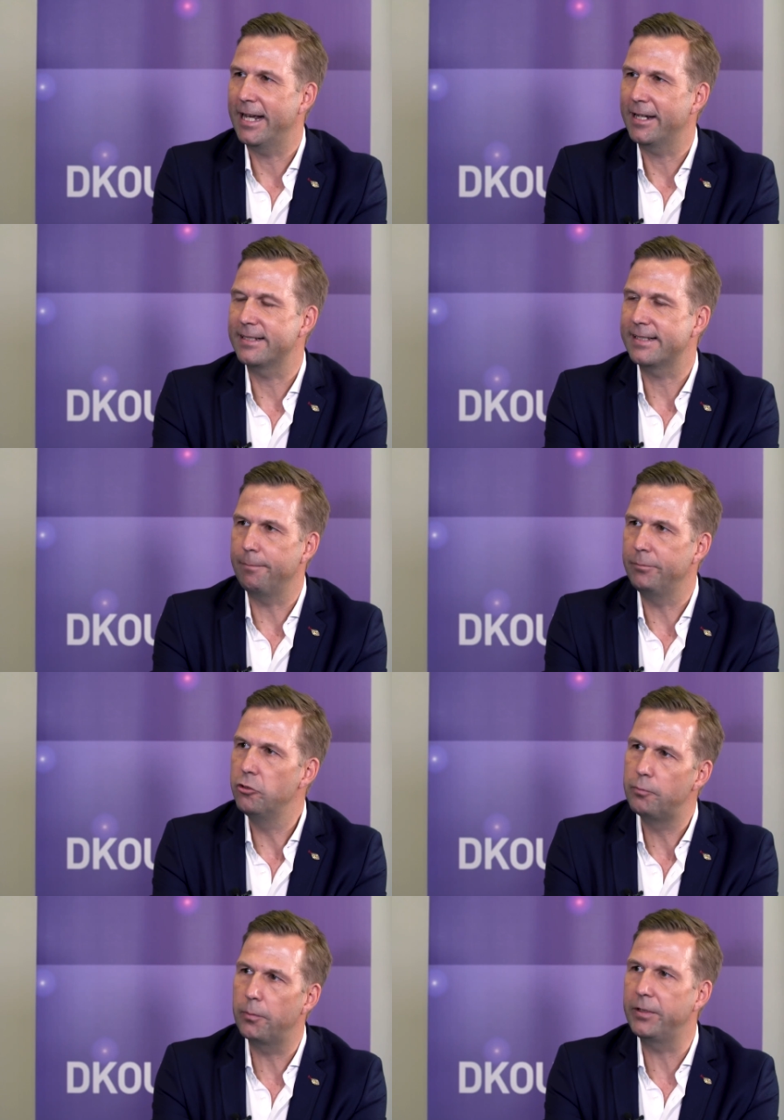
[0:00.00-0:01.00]
had some new
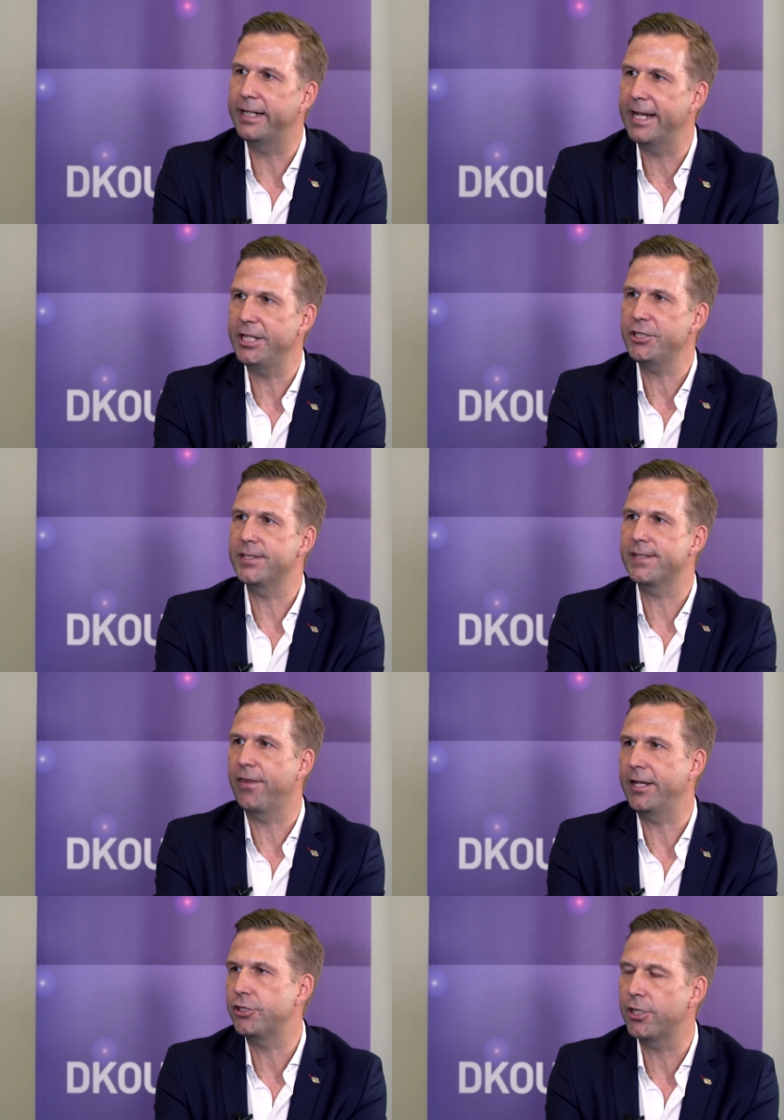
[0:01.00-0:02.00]
publications
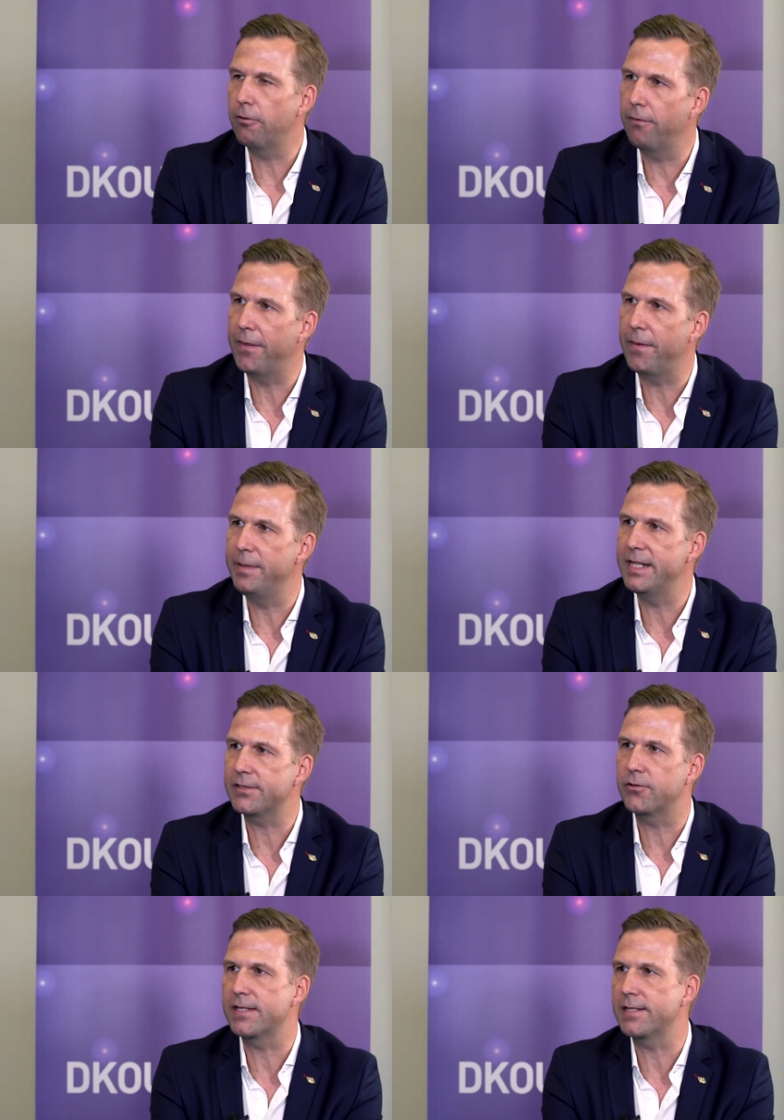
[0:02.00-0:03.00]
that show that the
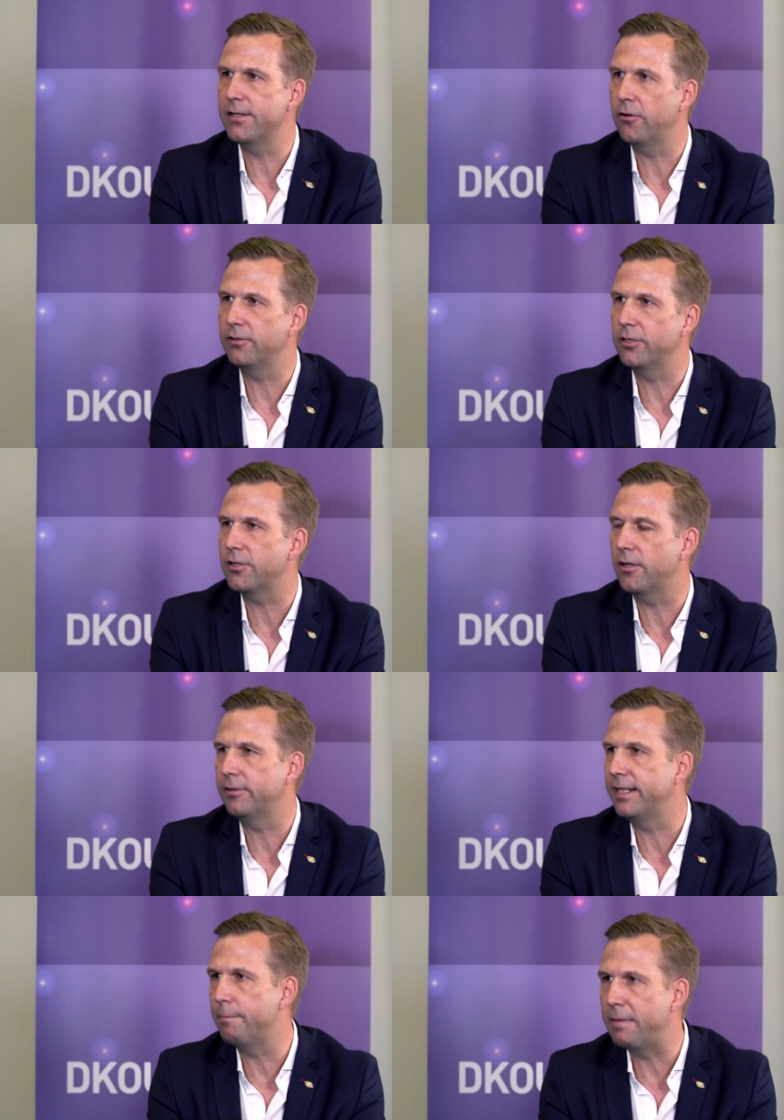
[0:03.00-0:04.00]
meniscus is no, not
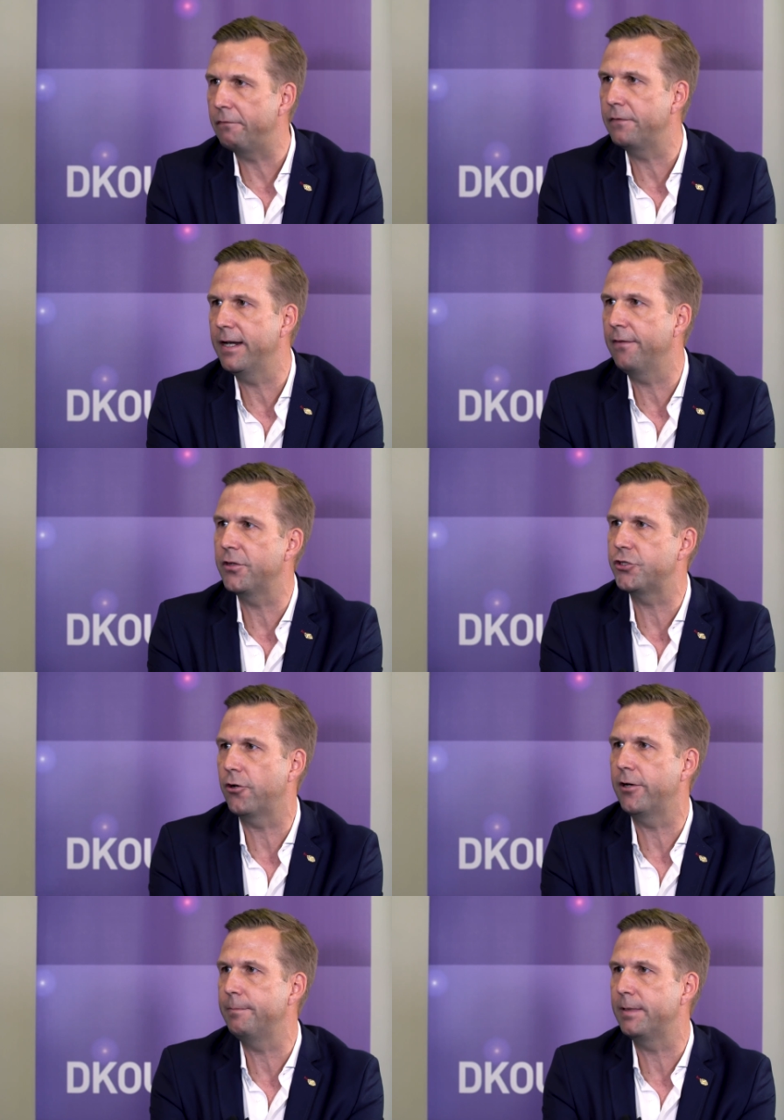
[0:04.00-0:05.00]
only a buffer in the
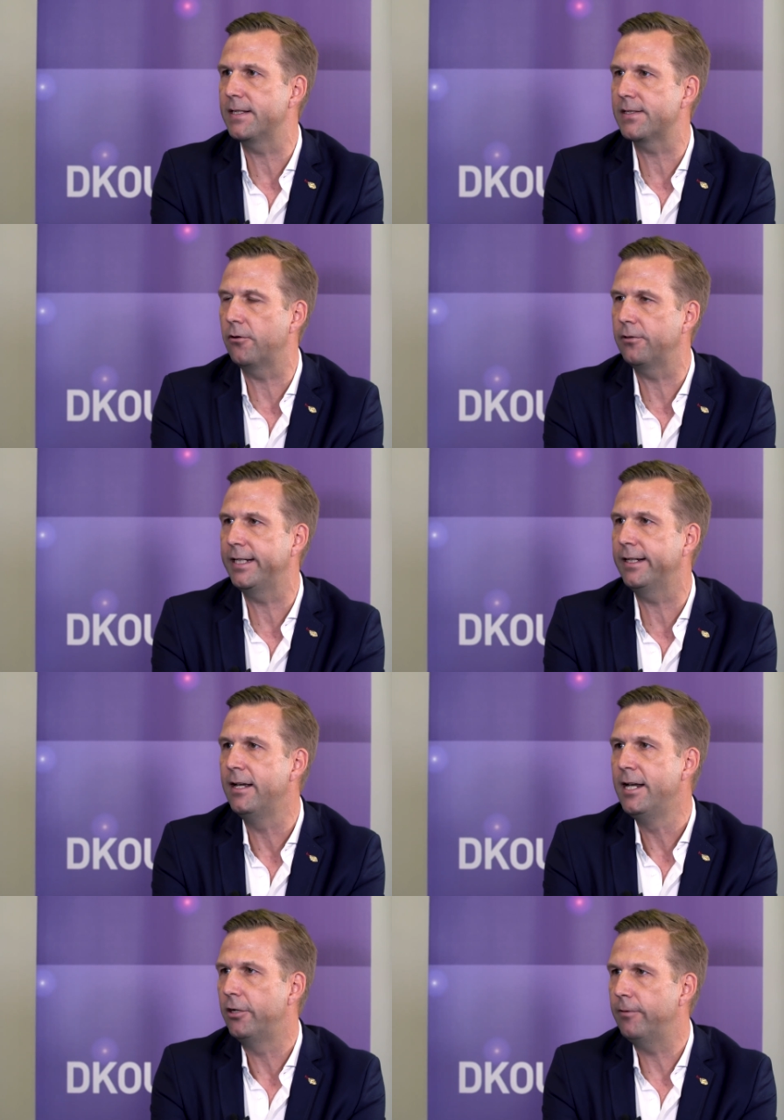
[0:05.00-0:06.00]
joint, but it's only
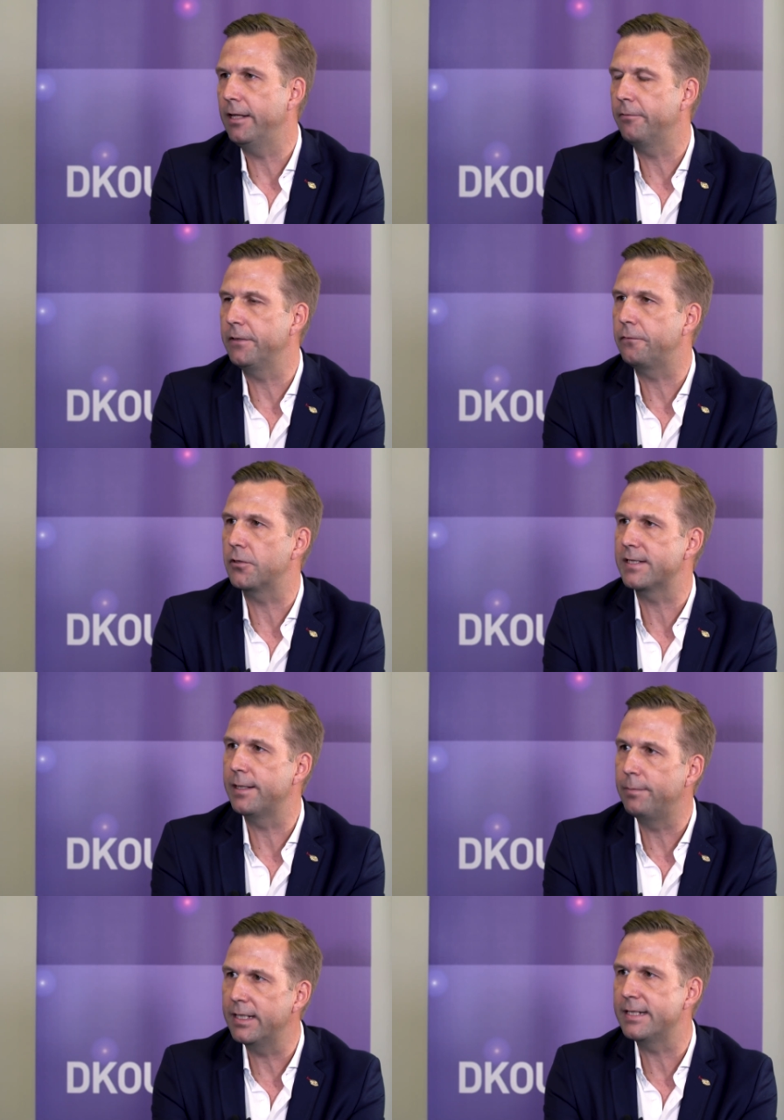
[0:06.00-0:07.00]
relevant for
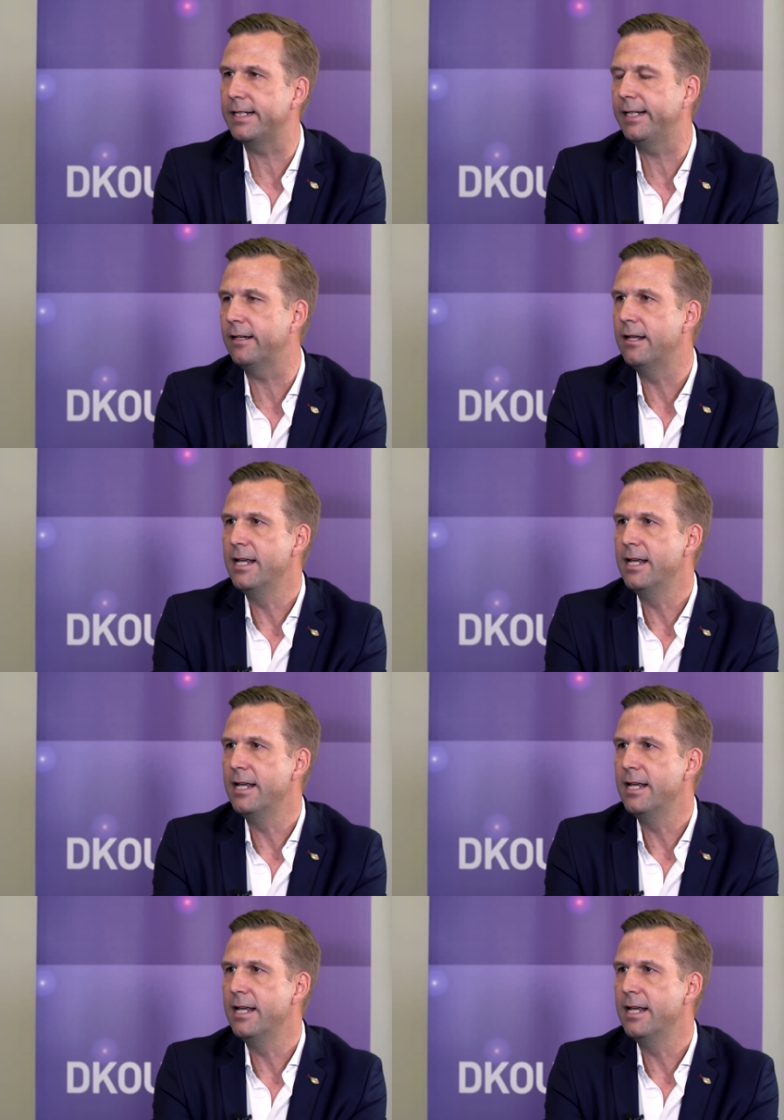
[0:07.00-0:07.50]
stability.